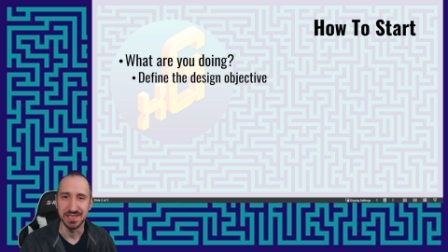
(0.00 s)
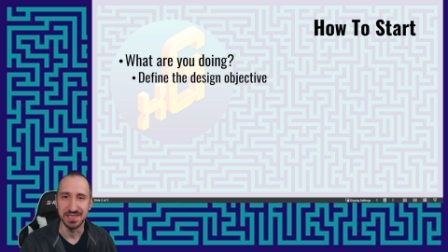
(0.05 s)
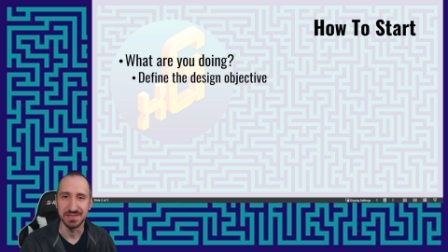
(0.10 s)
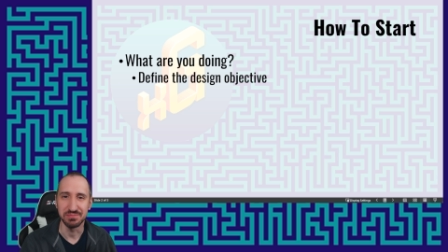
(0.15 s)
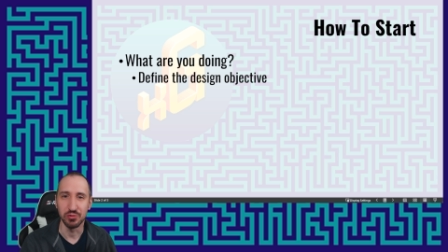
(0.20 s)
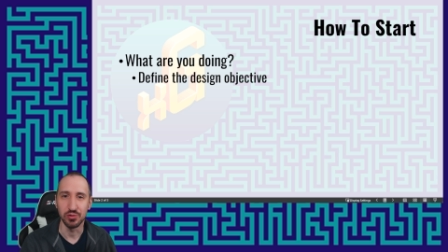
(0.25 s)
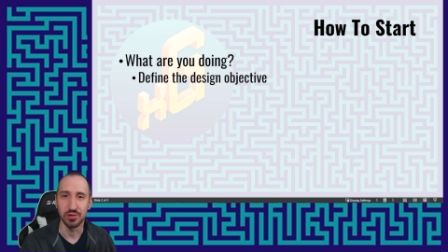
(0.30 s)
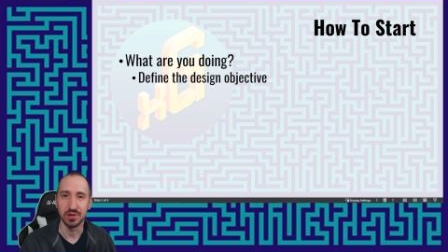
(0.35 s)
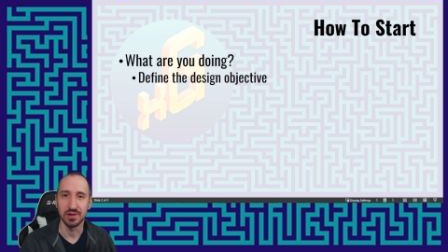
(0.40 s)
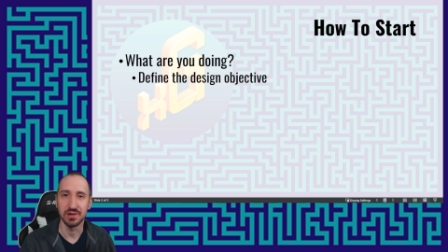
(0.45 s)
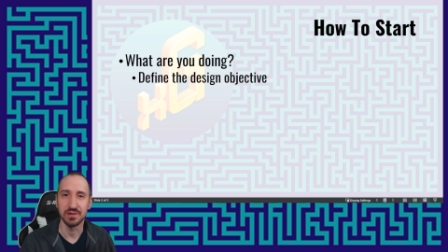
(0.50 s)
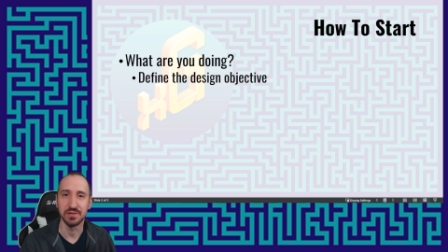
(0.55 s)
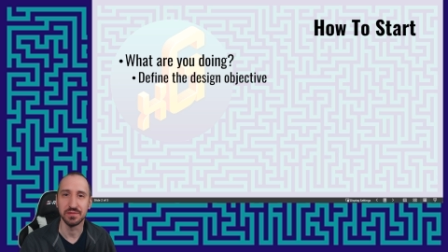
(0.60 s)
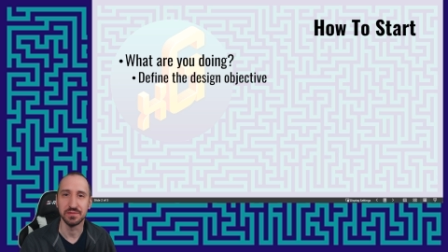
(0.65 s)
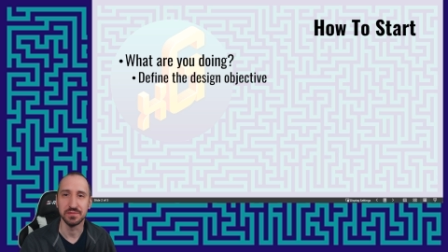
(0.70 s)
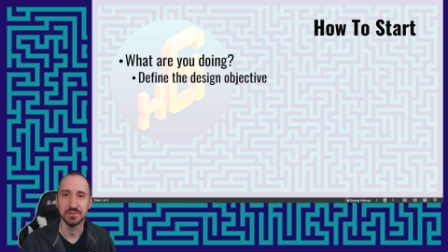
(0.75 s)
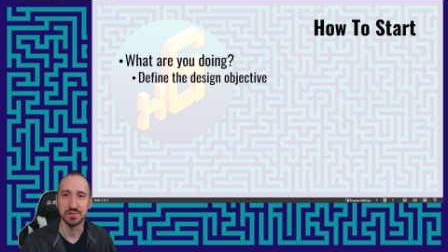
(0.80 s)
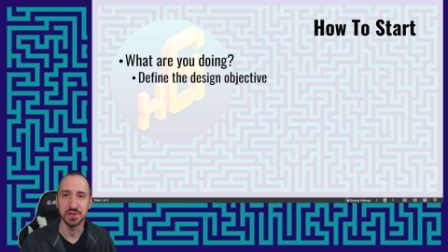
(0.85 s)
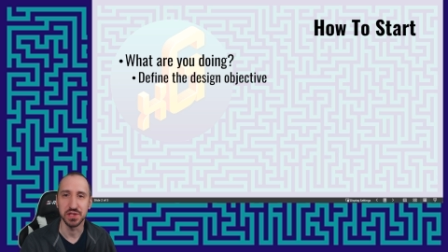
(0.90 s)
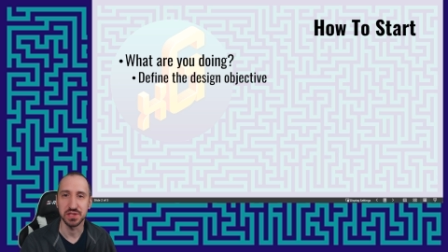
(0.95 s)
it's more
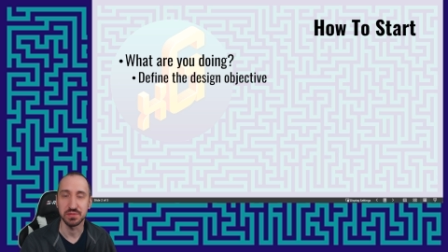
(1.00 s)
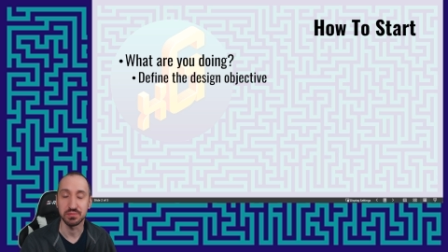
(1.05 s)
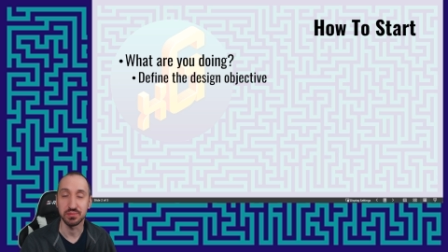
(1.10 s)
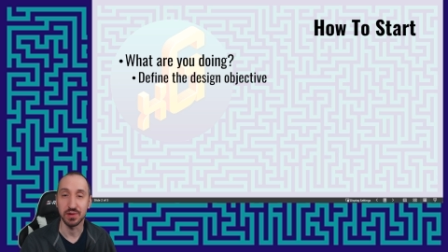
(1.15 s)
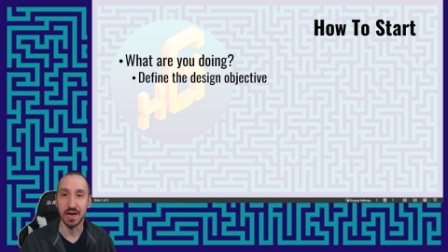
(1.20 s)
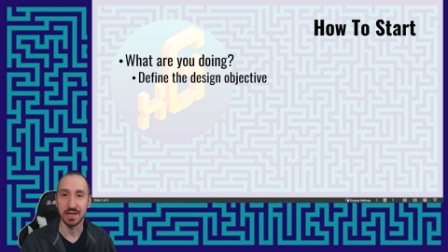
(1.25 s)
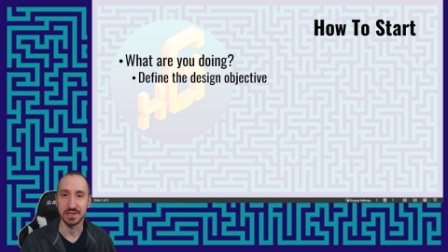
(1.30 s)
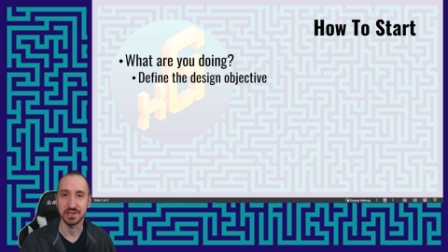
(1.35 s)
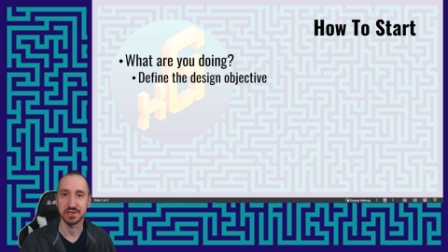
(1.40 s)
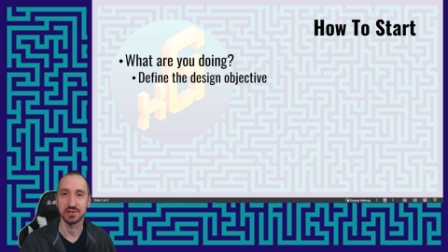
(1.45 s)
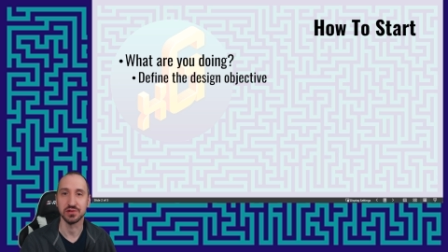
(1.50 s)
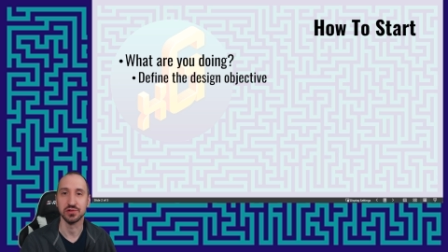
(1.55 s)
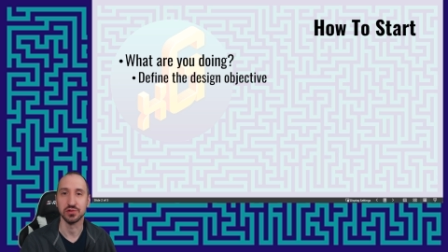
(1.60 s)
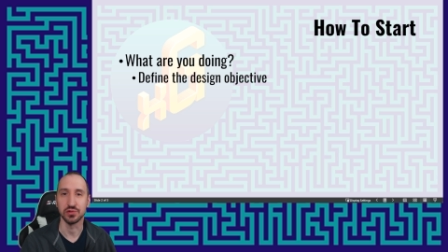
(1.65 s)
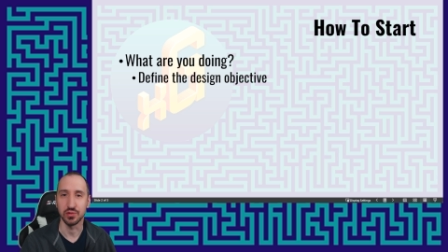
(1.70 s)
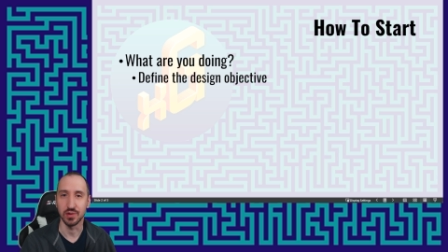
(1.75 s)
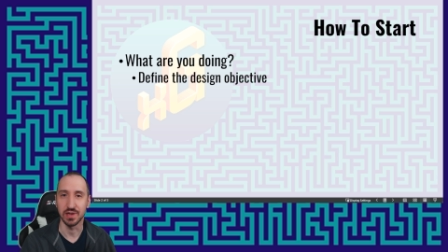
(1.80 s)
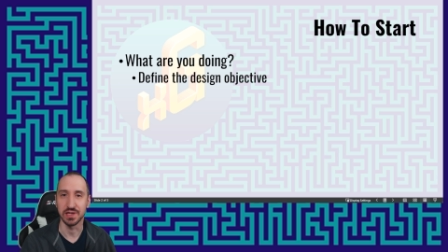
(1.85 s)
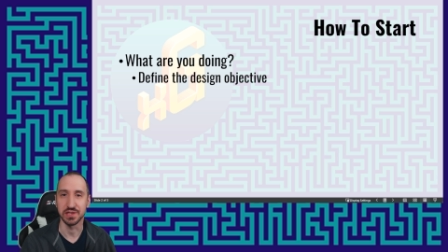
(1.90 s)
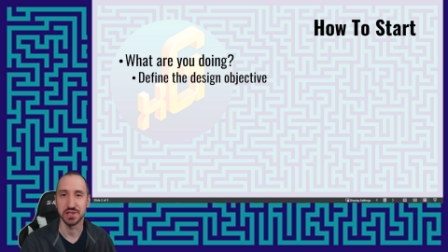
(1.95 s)
of just a practical
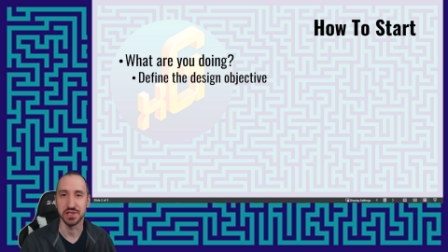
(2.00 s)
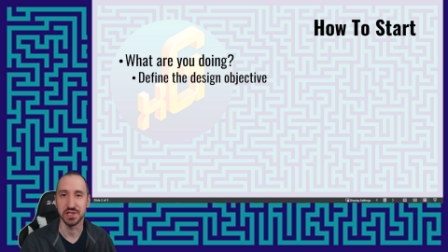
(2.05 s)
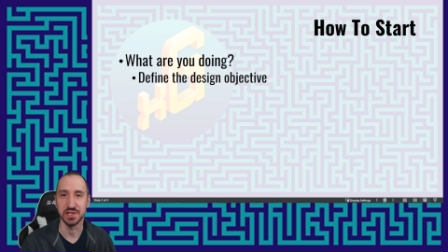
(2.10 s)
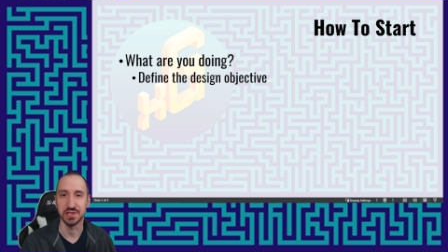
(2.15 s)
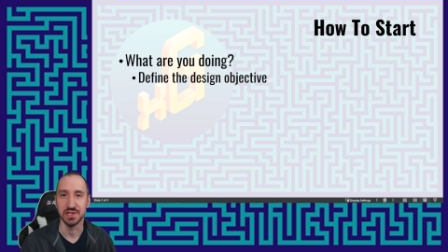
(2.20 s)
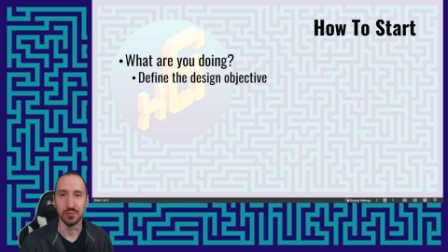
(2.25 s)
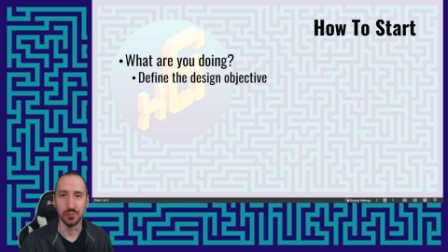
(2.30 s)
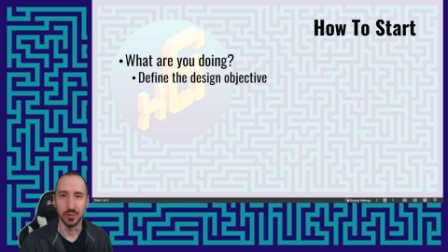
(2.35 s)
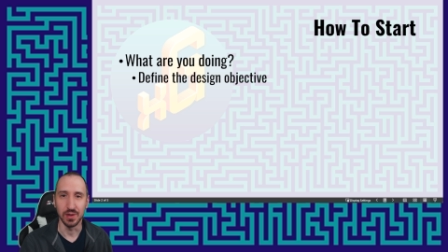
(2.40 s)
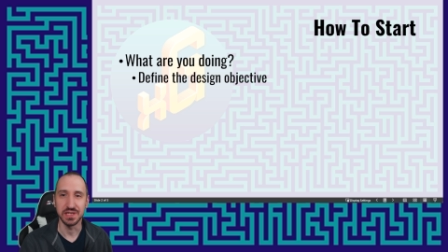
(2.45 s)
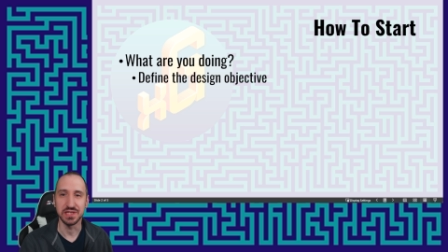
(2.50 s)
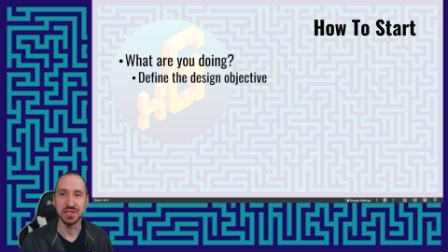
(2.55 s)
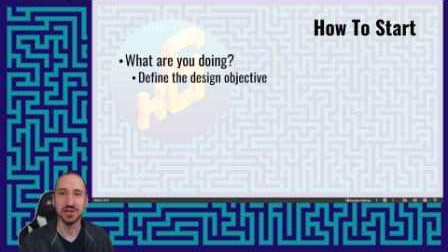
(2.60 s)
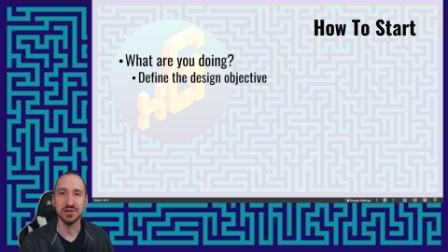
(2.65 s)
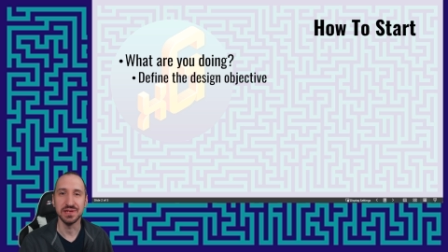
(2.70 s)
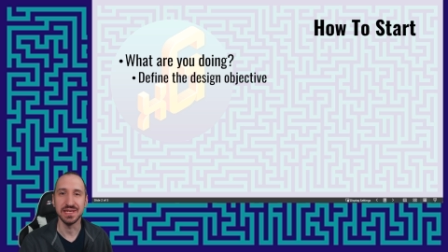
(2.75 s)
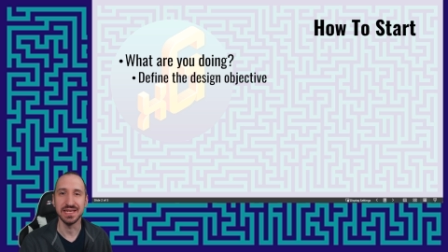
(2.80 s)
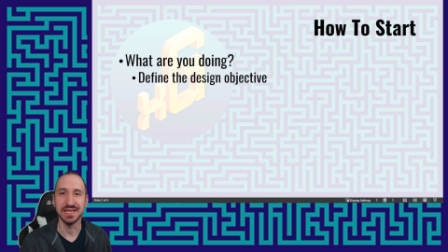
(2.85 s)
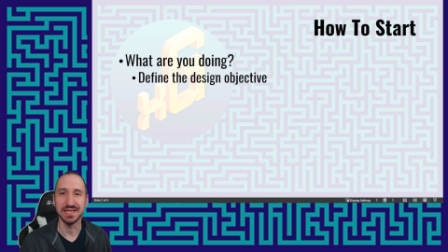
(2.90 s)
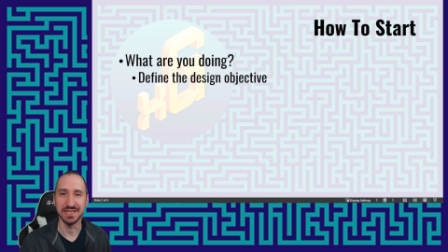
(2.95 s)
question. What do
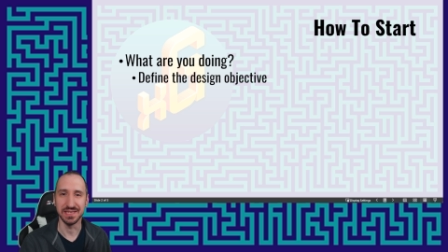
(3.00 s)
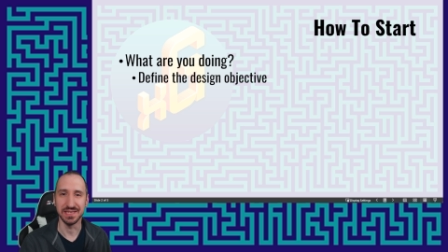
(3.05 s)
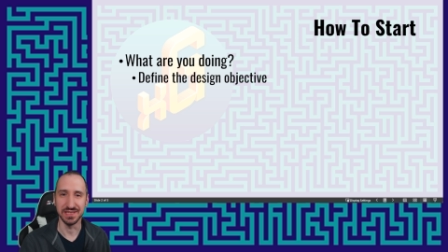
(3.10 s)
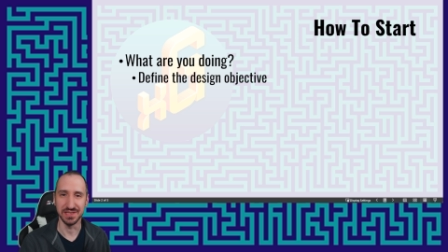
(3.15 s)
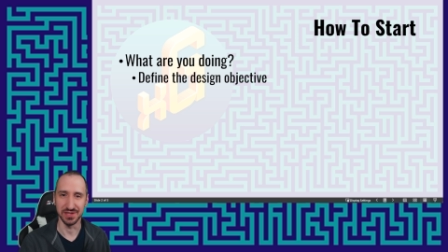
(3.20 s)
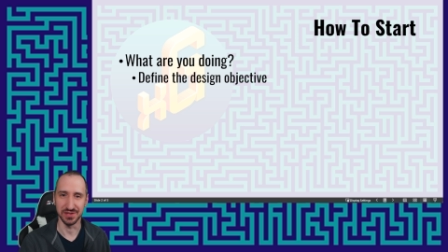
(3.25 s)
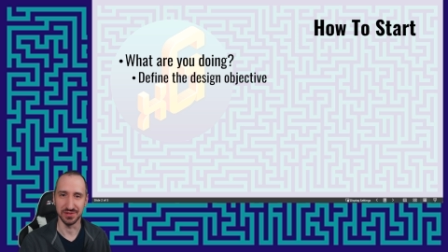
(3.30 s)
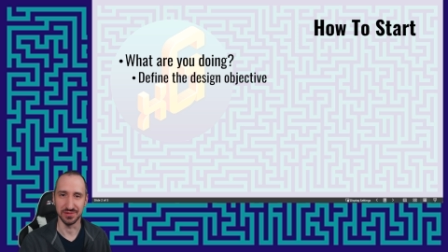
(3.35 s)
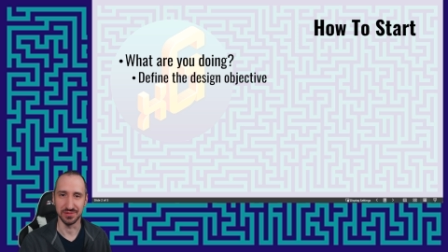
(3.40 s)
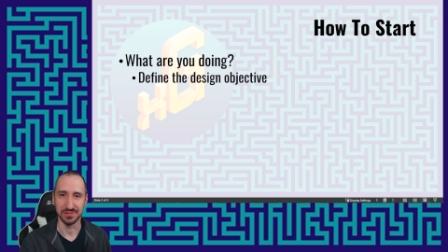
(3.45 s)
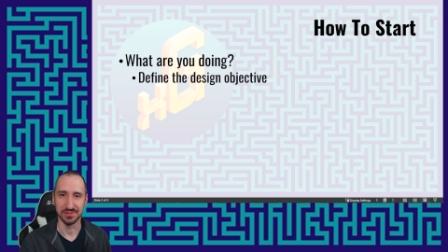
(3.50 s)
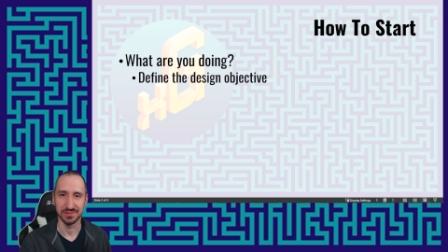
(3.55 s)
you need to do?